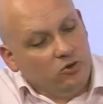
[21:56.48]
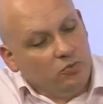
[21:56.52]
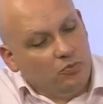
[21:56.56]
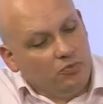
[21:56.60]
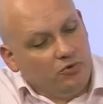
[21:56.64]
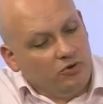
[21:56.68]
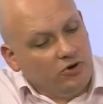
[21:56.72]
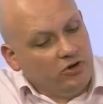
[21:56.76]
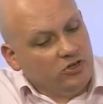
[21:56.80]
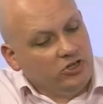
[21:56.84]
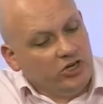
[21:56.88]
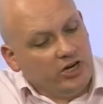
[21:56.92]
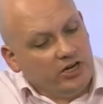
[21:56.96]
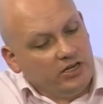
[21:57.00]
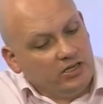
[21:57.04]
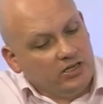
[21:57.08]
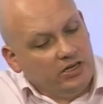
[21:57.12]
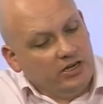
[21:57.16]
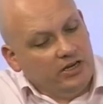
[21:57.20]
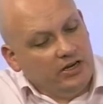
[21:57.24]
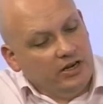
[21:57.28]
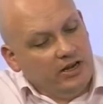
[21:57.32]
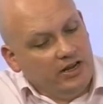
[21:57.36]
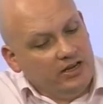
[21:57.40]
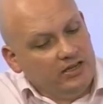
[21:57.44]
project
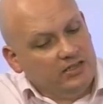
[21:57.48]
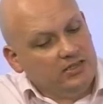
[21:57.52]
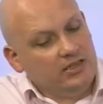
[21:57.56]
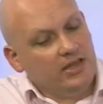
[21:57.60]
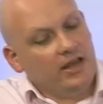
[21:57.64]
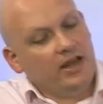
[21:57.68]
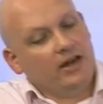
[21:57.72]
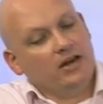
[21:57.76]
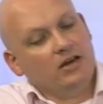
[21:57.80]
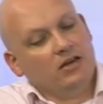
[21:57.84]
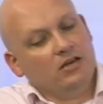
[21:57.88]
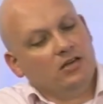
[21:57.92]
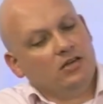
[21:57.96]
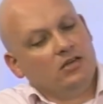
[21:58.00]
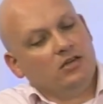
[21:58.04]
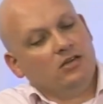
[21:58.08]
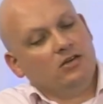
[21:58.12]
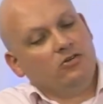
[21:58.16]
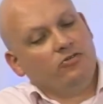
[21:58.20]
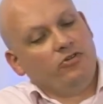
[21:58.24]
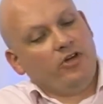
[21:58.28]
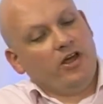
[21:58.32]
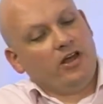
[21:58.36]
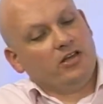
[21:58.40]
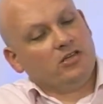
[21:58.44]
in this then
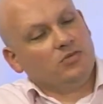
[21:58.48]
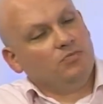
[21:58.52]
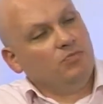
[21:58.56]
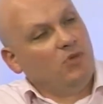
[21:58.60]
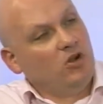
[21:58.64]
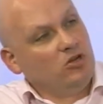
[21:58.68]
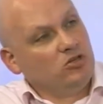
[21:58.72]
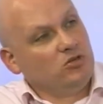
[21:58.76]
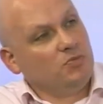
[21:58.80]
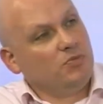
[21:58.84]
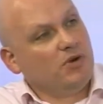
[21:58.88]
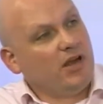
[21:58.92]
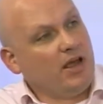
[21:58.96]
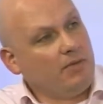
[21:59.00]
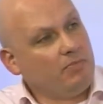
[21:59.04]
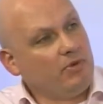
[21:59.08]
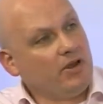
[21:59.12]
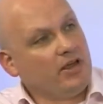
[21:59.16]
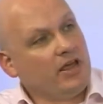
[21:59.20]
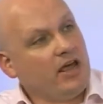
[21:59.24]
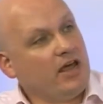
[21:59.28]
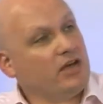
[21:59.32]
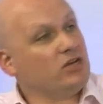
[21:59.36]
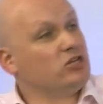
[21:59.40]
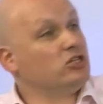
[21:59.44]
creates multiple
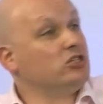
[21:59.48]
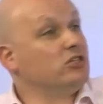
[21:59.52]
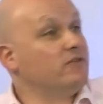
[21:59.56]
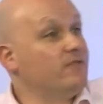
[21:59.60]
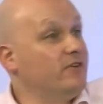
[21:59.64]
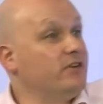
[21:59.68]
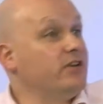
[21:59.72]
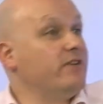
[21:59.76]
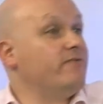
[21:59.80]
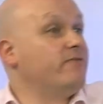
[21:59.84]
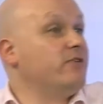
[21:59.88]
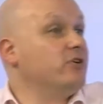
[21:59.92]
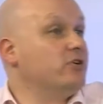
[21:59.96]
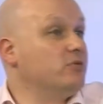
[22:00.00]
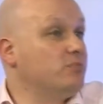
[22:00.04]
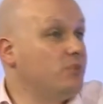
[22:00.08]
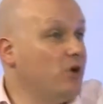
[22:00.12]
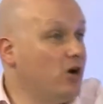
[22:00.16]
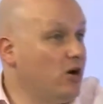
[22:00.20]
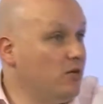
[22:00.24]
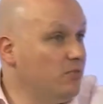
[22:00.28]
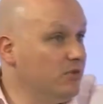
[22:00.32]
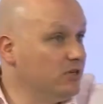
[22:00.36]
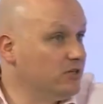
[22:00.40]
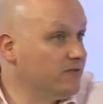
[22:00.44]
applications for different
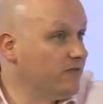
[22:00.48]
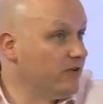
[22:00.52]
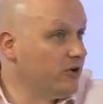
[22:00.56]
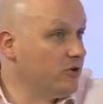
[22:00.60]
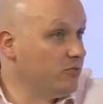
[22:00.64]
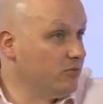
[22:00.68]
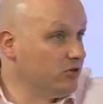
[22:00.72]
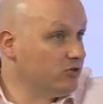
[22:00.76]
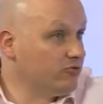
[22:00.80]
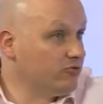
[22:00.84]
departments for whom it's